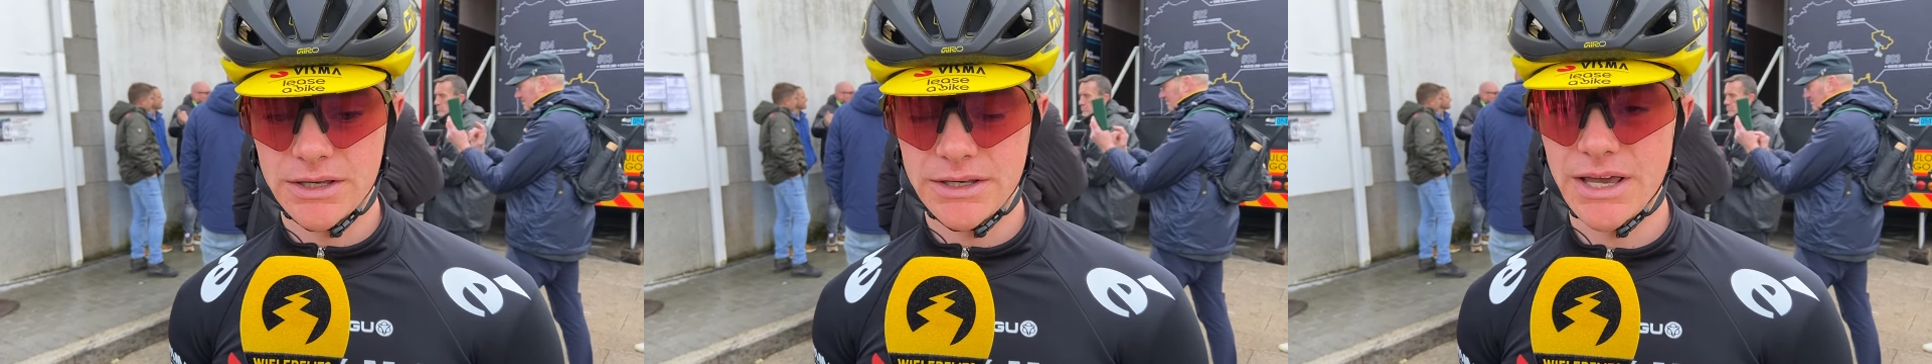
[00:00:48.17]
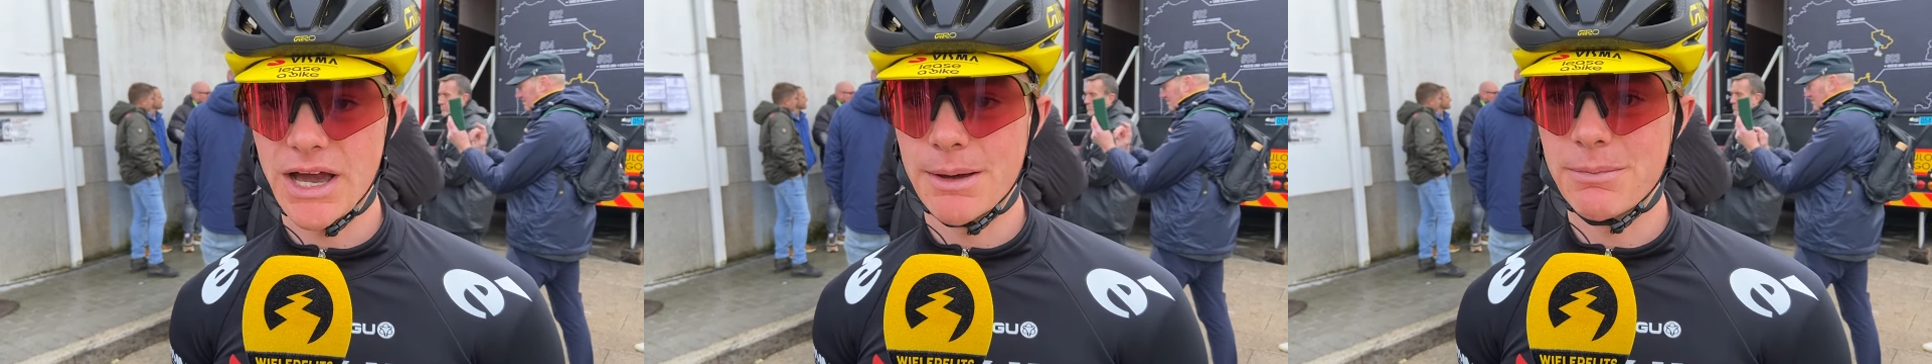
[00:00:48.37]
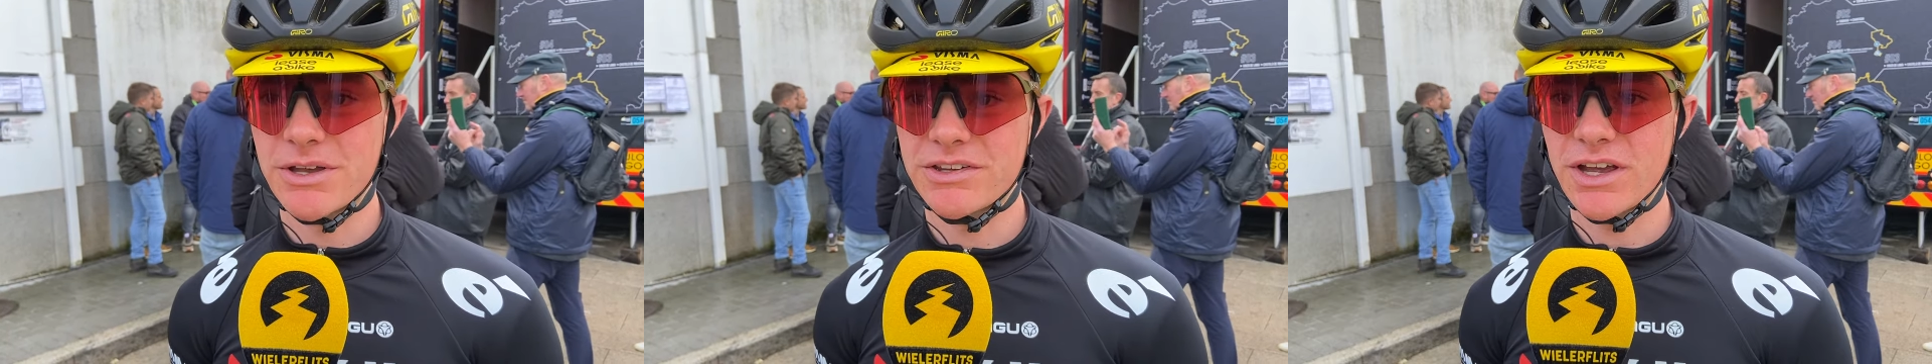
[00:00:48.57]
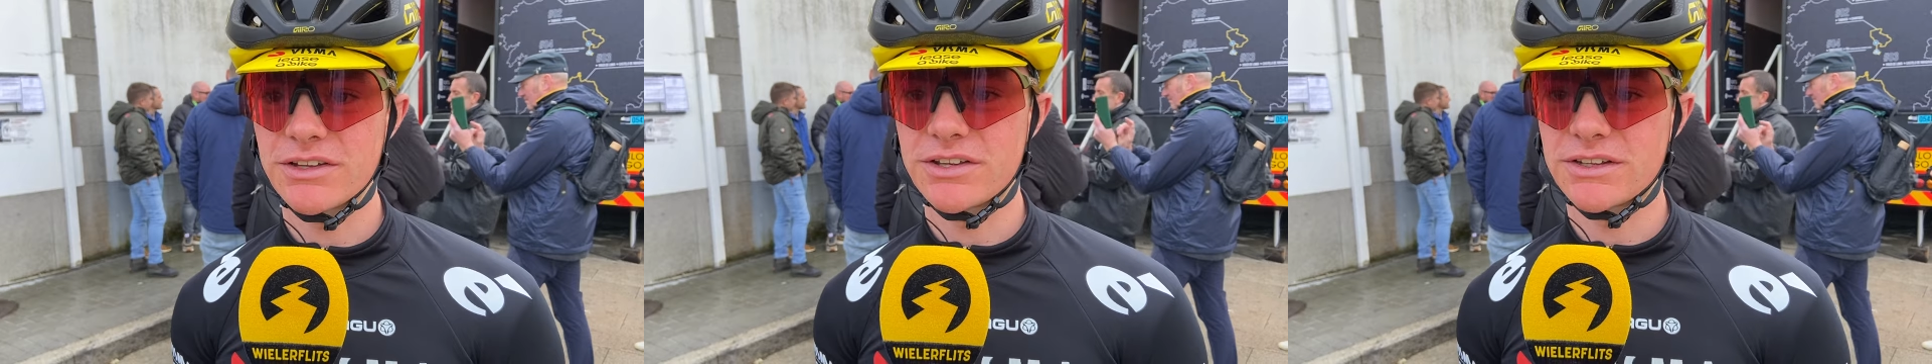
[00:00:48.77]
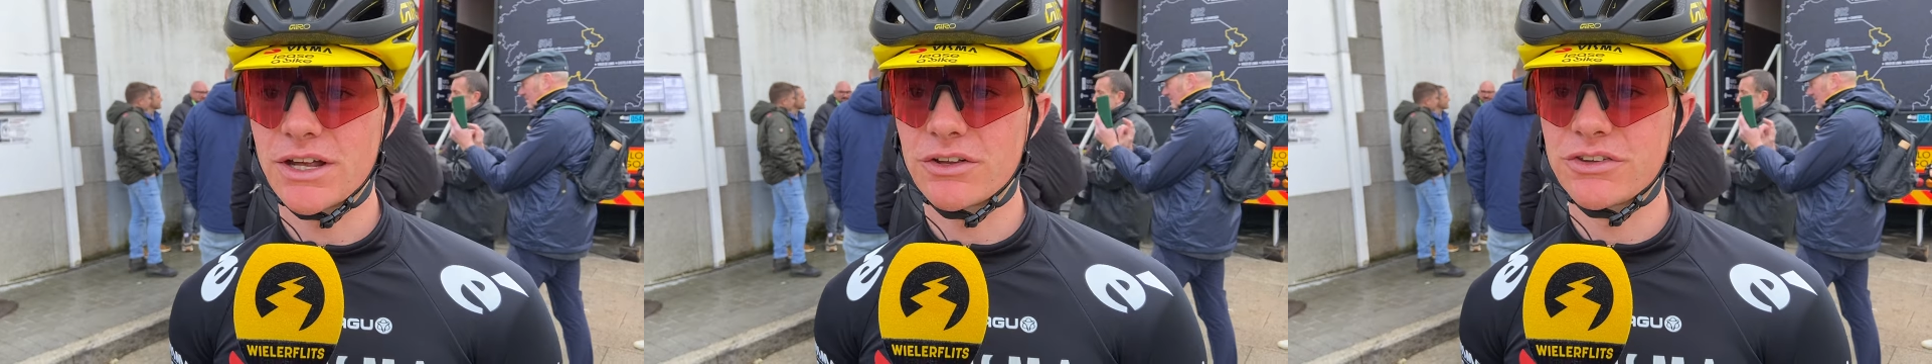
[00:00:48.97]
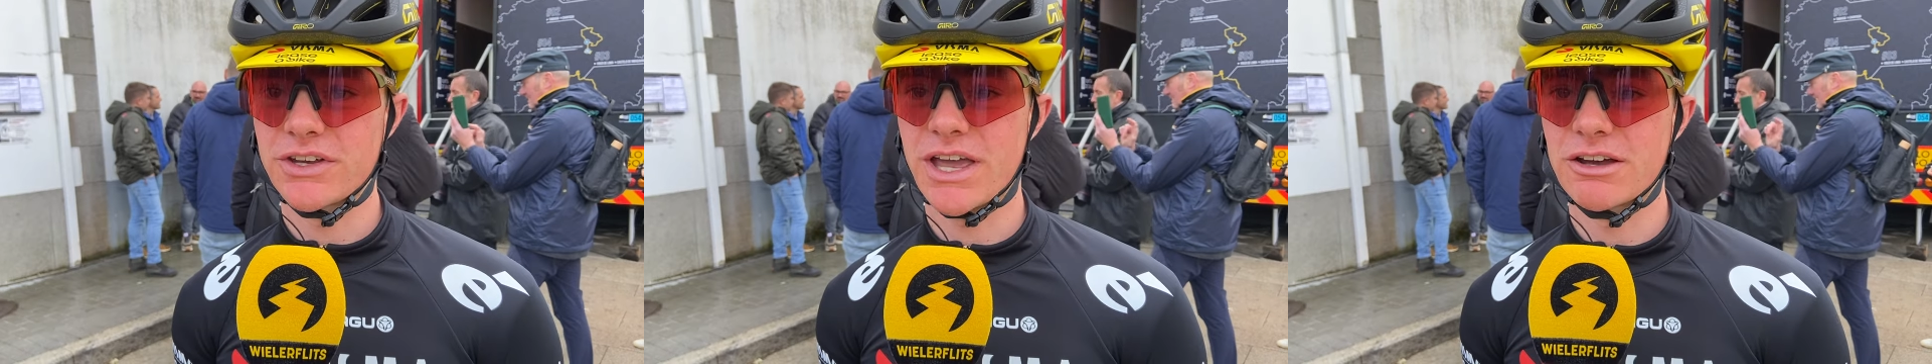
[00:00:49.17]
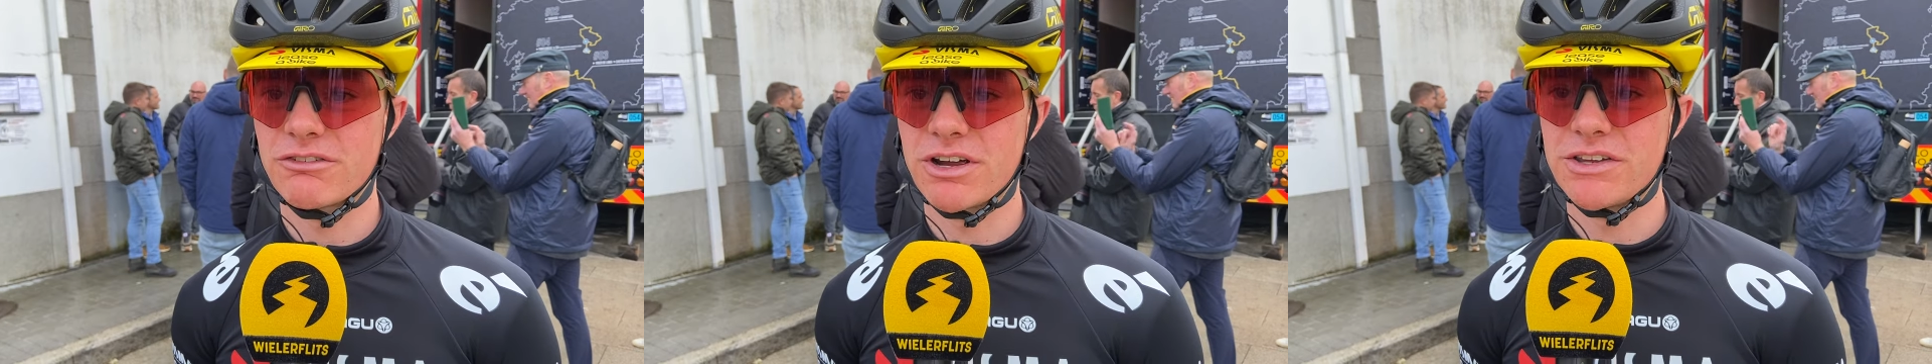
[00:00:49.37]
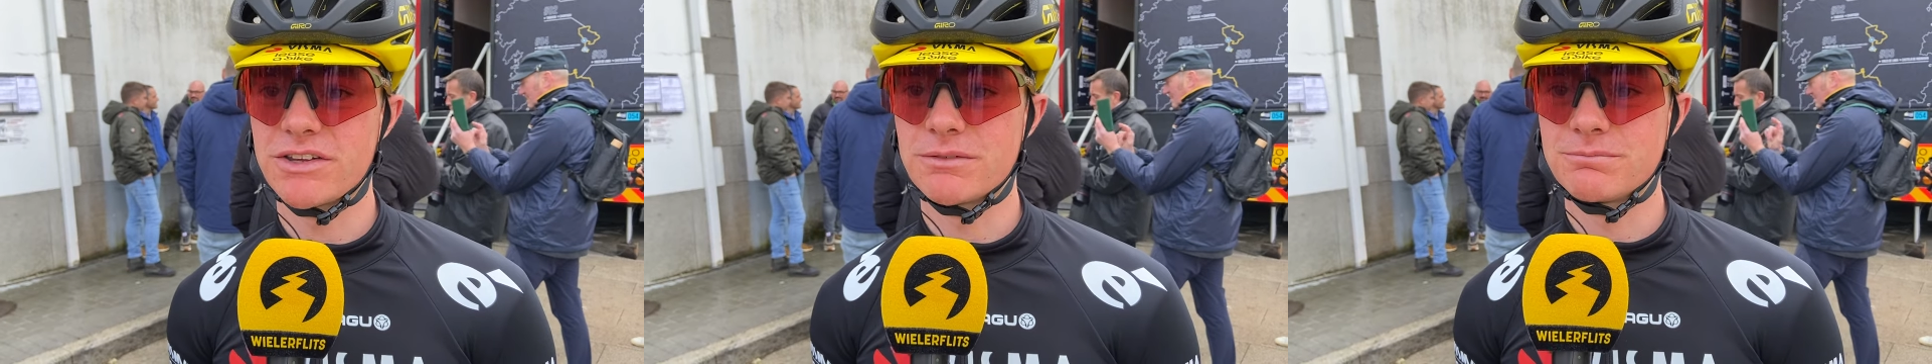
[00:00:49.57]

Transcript: yeah, I'm excited now to get racing.